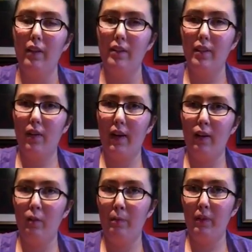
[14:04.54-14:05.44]
So I
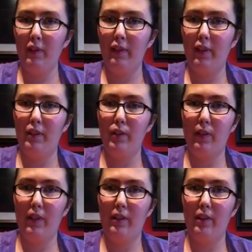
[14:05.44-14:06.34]
hope you
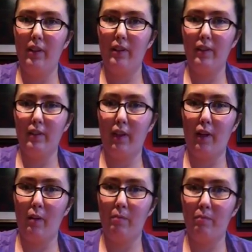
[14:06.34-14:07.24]
enjoyed this
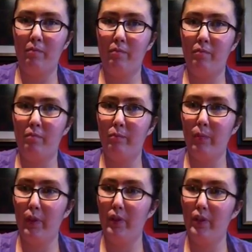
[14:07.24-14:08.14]

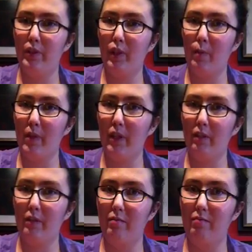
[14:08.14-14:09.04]
Prince
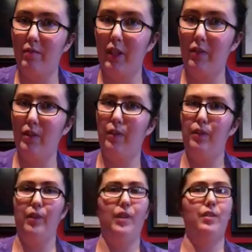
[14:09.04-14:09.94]
Charming, David
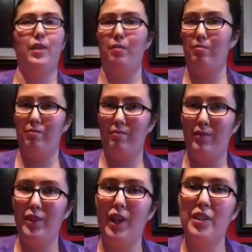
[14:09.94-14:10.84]
Nolan, and
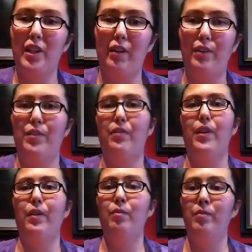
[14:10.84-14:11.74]
Josh Dallas
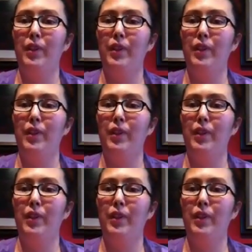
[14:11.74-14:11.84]
review.